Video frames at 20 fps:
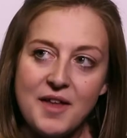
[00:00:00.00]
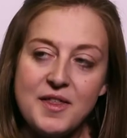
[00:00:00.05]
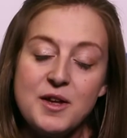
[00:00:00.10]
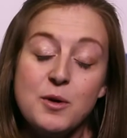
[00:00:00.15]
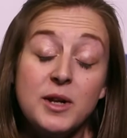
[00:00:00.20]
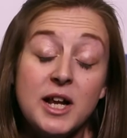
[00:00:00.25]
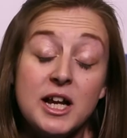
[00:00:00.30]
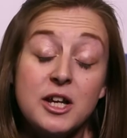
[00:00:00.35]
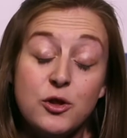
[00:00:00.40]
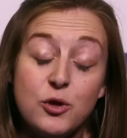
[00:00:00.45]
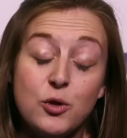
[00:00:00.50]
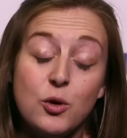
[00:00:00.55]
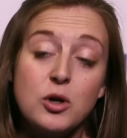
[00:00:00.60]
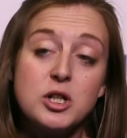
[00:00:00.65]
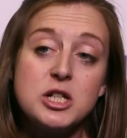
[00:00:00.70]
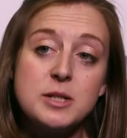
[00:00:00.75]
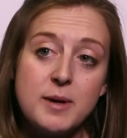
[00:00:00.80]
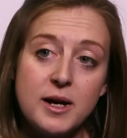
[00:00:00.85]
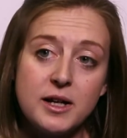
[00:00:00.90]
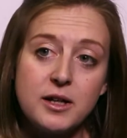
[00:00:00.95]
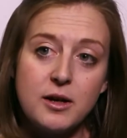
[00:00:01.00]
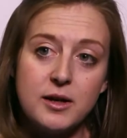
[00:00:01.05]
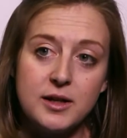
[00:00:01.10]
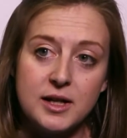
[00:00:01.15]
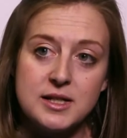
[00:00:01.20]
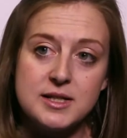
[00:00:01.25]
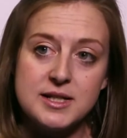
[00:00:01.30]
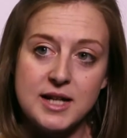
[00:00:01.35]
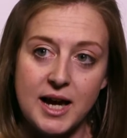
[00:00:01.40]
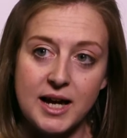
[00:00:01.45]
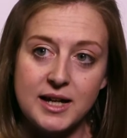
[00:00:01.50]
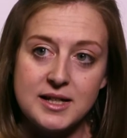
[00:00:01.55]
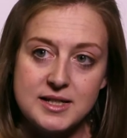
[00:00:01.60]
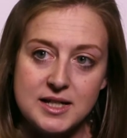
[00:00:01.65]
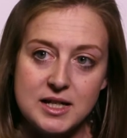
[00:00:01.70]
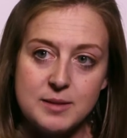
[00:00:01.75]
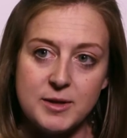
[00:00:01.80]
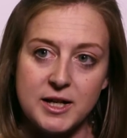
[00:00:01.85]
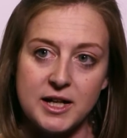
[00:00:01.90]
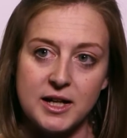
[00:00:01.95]
I think, well, I'd thought about going into
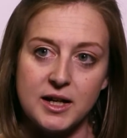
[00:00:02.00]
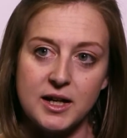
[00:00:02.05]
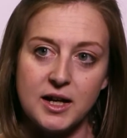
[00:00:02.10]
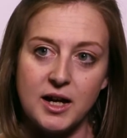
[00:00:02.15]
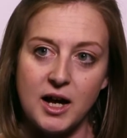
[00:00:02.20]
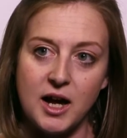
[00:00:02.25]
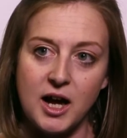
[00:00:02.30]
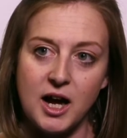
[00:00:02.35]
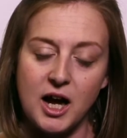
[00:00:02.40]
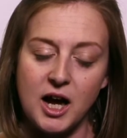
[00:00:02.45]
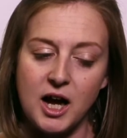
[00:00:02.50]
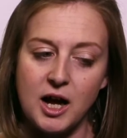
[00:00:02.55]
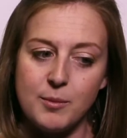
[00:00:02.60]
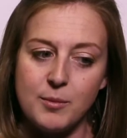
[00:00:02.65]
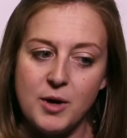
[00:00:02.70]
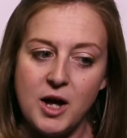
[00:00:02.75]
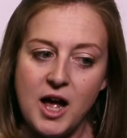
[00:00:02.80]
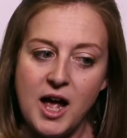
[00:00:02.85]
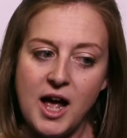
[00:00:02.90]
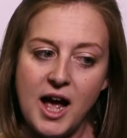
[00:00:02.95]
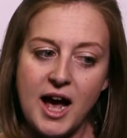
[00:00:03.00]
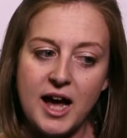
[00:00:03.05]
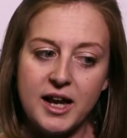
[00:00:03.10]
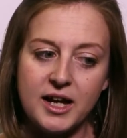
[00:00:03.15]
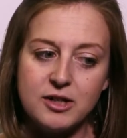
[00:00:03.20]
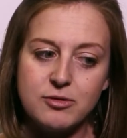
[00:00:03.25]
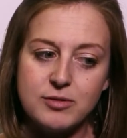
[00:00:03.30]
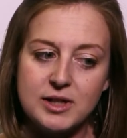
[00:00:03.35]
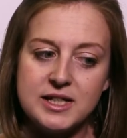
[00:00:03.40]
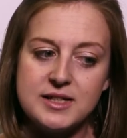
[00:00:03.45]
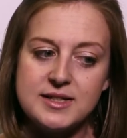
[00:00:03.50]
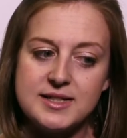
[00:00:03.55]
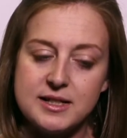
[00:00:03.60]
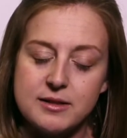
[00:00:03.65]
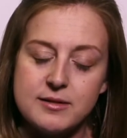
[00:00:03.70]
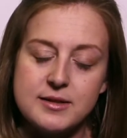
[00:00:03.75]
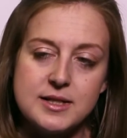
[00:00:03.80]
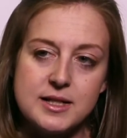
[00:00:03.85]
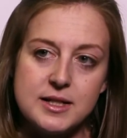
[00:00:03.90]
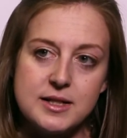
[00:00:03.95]
academia and I really
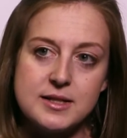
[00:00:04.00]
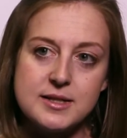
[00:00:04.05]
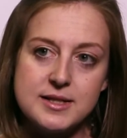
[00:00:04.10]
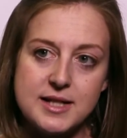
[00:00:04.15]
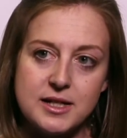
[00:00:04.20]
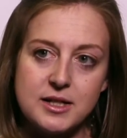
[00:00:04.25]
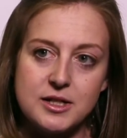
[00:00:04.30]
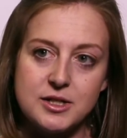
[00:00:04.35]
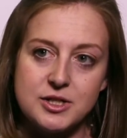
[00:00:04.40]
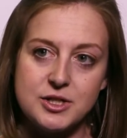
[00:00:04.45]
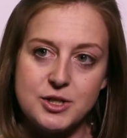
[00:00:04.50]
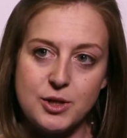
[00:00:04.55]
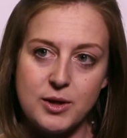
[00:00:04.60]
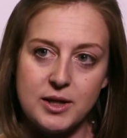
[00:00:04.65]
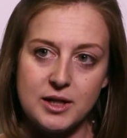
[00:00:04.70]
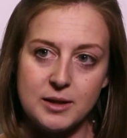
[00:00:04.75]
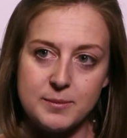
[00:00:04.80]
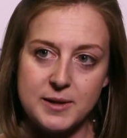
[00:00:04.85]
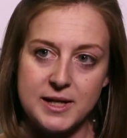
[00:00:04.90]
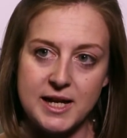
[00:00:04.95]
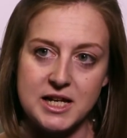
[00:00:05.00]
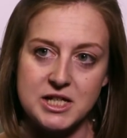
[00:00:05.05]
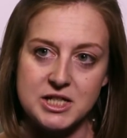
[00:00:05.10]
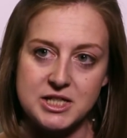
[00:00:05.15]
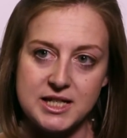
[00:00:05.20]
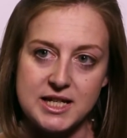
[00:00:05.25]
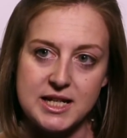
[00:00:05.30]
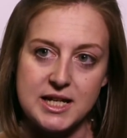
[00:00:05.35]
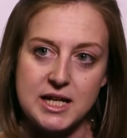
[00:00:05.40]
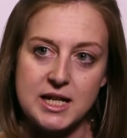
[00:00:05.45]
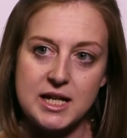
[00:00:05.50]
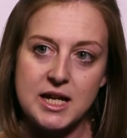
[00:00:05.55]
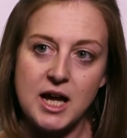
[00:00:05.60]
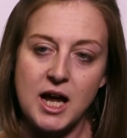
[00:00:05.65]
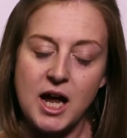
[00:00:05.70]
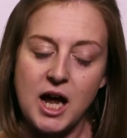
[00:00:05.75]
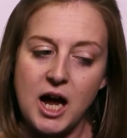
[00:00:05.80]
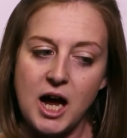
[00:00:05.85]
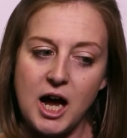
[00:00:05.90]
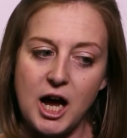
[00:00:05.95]
seriously considered doing a PhD.
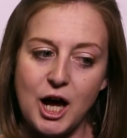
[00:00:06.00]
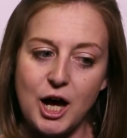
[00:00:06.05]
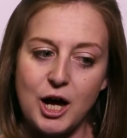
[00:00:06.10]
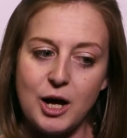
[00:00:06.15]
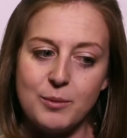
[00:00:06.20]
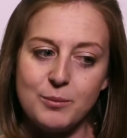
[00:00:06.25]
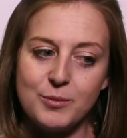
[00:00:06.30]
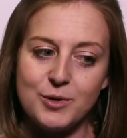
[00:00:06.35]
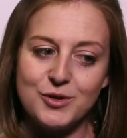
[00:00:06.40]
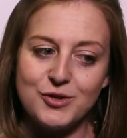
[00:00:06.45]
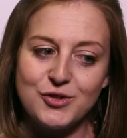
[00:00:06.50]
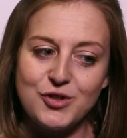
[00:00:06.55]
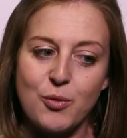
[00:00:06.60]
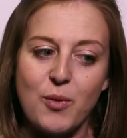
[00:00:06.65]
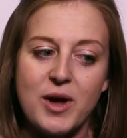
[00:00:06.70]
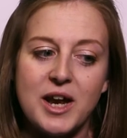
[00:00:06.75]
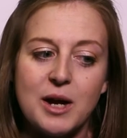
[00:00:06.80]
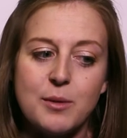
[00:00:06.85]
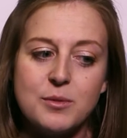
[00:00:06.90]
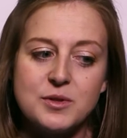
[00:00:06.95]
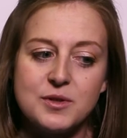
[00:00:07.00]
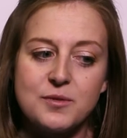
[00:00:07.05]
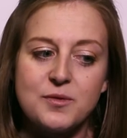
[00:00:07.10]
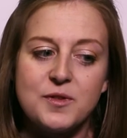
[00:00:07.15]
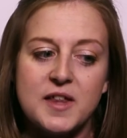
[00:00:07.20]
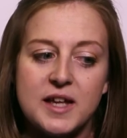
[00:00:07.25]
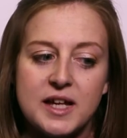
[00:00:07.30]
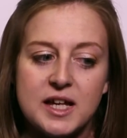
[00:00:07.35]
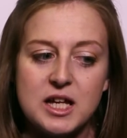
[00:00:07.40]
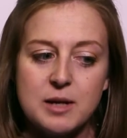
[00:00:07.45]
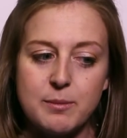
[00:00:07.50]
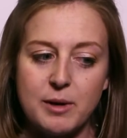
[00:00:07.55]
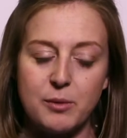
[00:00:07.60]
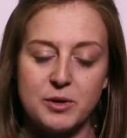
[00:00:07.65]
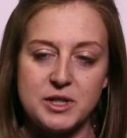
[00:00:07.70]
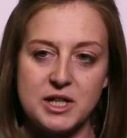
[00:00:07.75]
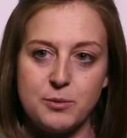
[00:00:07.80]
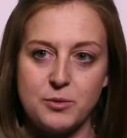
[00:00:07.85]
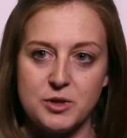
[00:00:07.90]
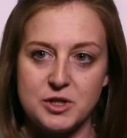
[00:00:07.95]
So when I was sort of thinking about
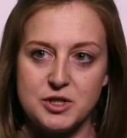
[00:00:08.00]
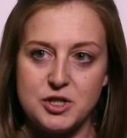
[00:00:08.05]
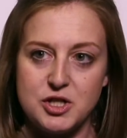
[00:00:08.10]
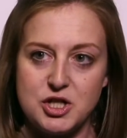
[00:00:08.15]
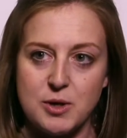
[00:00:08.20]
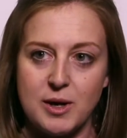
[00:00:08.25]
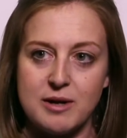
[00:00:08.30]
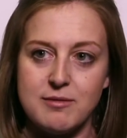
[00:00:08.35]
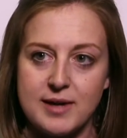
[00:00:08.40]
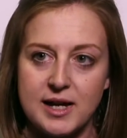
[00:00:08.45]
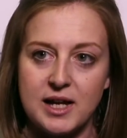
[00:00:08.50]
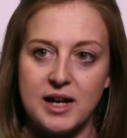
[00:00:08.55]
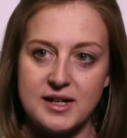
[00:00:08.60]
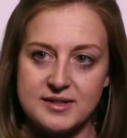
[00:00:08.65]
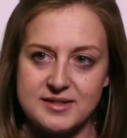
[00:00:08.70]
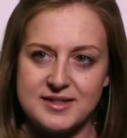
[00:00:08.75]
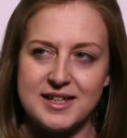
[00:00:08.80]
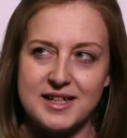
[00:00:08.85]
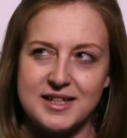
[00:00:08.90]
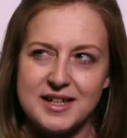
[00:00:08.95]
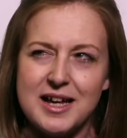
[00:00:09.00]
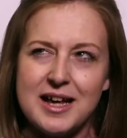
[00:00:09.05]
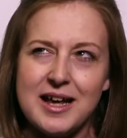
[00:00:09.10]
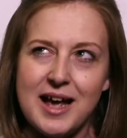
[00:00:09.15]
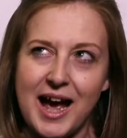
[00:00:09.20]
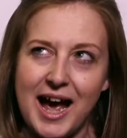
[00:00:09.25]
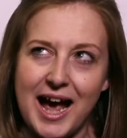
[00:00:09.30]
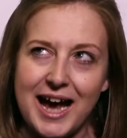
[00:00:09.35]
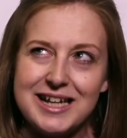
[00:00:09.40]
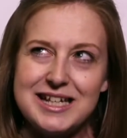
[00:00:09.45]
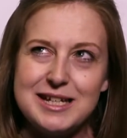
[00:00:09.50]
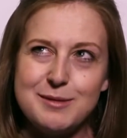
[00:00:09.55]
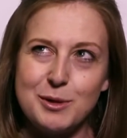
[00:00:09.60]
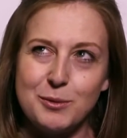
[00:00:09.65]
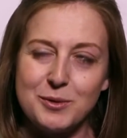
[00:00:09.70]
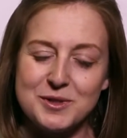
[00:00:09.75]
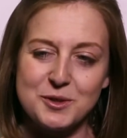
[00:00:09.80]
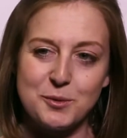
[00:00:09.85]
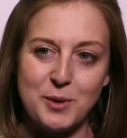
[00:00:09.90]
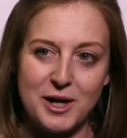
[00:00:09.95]
what I wanted to do, I realised that
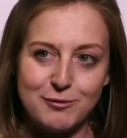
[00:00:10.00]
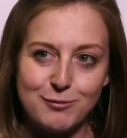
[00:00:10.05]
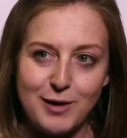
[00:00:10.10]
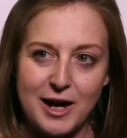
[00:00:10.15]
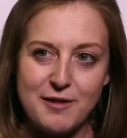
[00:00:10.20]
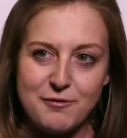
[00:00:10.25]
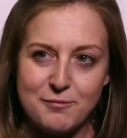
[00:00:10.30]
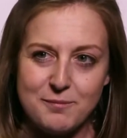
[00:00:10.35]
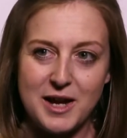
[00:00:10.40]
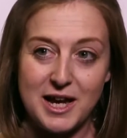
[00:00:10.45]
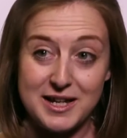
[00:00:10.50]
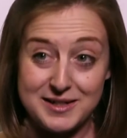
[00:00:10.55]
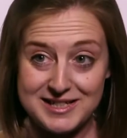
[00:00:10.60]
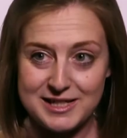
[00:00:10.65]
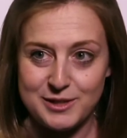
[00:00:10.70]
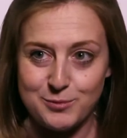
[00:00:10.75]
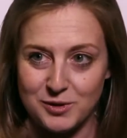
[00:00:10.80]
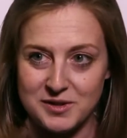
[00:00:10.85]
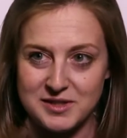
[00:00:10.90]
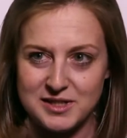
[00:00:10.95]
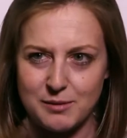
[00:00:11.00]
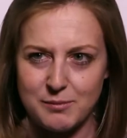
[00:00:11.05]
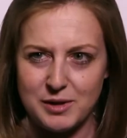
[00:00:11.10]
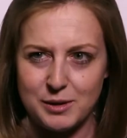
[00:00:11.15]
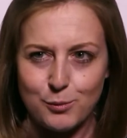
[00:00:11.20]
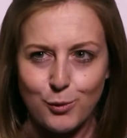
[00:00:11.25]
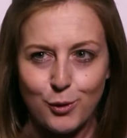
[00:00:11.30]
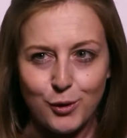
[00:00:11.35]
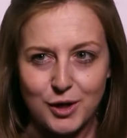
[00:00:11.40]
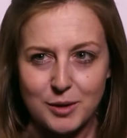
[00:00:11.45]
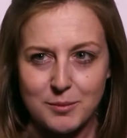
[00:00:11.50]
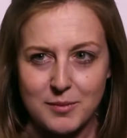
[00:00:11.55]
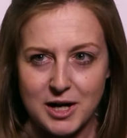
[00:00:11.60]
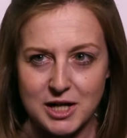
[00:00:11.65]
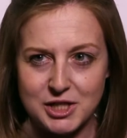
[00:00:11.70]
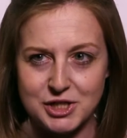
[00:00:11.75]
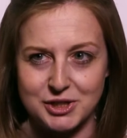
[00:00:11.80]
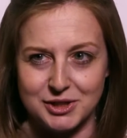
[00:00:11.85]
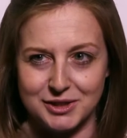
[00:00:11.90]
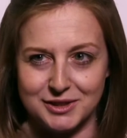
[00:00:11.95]
academia wasn't quite right for me. I did want something more
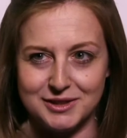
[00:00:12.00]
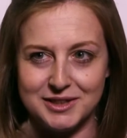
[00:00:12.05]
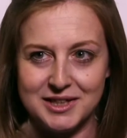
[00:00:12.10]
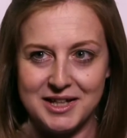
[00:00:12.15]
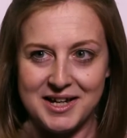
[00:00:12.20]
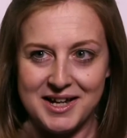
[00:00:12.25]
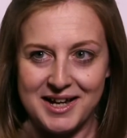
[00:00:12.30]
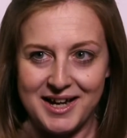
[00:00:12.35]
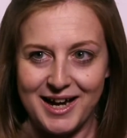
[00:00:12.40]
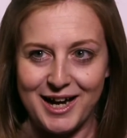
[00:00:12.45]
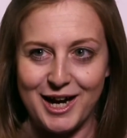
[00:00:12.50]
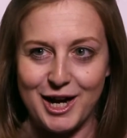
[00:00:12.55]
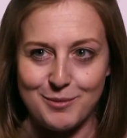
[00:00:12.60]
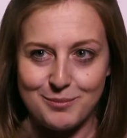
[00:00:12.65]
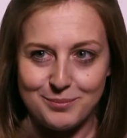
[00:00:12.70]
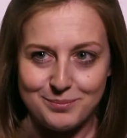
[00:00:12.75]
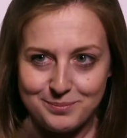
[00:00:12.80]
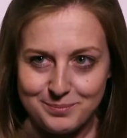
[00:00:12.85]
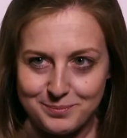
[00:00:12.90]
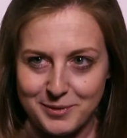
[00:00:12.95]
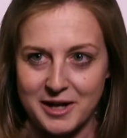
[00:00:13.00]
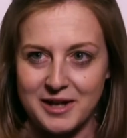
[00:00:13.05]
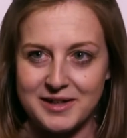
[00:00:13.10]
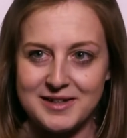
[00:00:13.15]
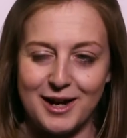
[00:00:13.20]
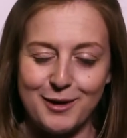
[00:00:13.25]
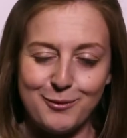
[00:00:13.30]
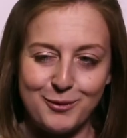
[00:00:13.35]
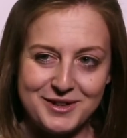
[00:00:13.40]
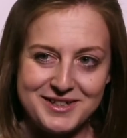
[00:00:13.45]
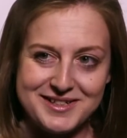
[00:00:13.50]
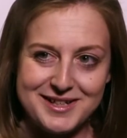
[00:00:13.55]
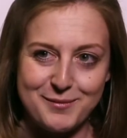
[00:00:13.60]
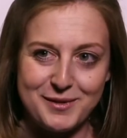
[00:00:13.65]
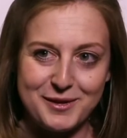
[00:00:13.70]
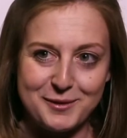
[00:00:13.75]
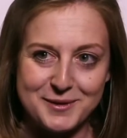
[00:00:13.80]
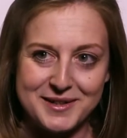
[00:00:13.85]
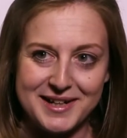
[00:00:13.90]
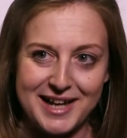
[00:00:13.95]
commercial, but I wanted
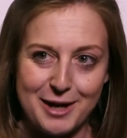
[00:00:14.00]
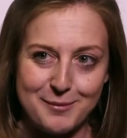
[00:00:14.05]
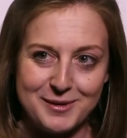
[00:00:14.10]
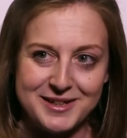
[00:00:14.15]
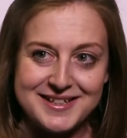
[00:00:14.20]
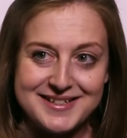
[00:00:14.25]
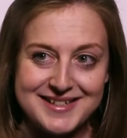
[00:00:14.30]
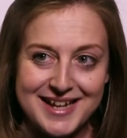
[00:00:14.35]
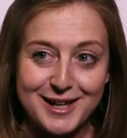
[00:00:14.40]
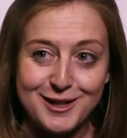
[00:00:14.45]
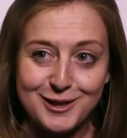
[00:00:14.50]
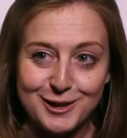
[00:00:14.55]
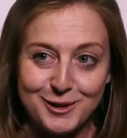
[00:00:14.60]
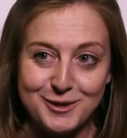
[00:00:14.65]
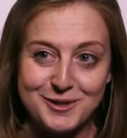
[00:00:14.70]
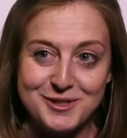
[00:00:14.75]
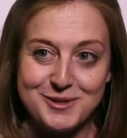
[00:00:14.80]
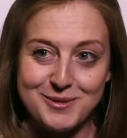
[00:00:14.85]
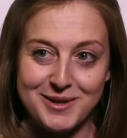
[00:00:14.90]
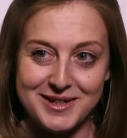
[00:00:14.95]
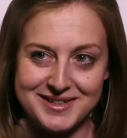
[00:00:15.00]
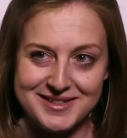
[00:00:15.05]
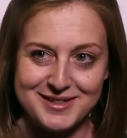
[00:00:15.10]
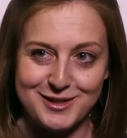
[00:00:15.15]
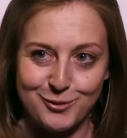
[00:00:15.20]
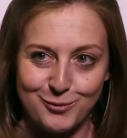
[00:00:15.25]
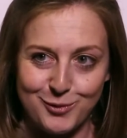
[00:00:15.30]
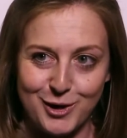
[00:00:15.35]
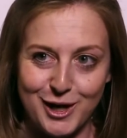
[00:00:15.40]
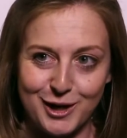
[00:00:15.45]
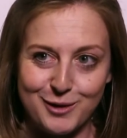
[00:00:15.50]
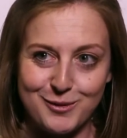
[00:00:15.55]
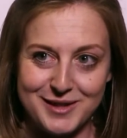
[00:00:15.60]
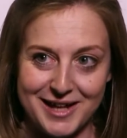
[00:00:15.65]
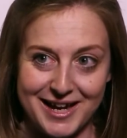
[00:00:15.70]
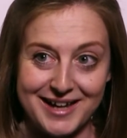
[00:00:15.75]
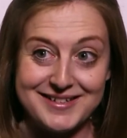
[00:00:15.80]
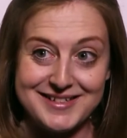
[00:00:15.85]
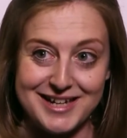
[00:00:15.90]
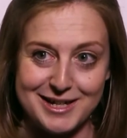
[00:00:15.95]
something that would allow me to stay close to it, to still work
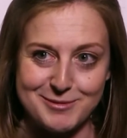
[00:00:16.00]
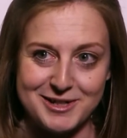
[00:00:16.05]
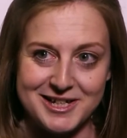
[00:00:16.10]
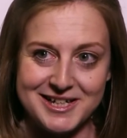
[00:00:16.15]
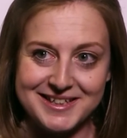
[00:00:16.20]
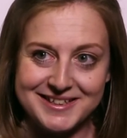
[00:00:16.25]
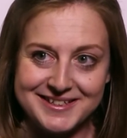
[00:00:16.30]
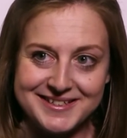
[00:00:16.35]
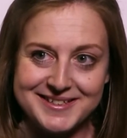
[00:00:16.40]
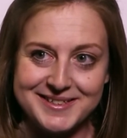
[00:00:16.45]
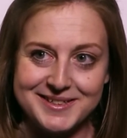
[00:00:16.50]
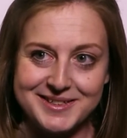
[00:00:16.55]
with academics.